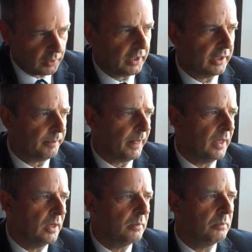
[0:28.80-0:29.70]
Okay.
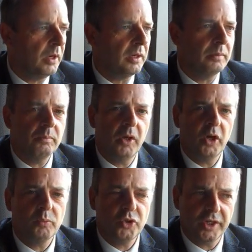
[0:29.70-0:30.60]
My
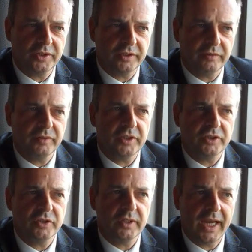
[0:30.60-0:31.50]
objective is
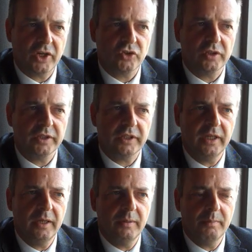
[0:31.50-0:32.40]
to actually
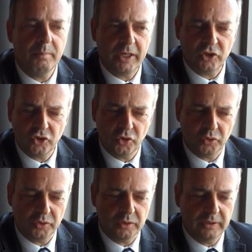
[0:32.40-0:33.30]
make
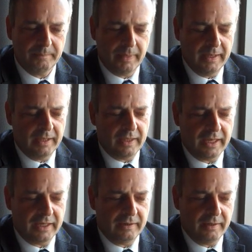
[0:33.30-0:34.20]
sure
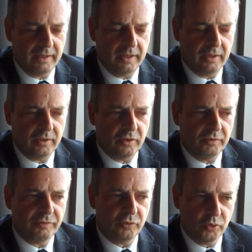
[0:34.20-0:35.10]
that
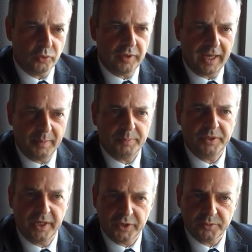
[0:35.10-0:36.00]
the fraud that
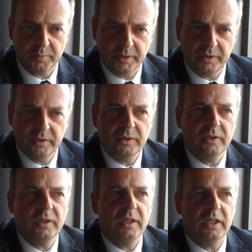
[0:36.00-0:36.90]
happened against me
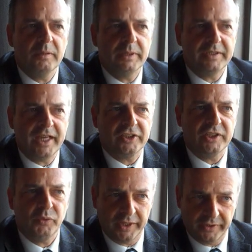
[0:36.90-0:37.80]
is
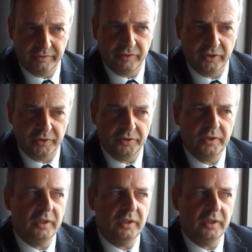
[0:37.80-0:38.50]
actually rectified.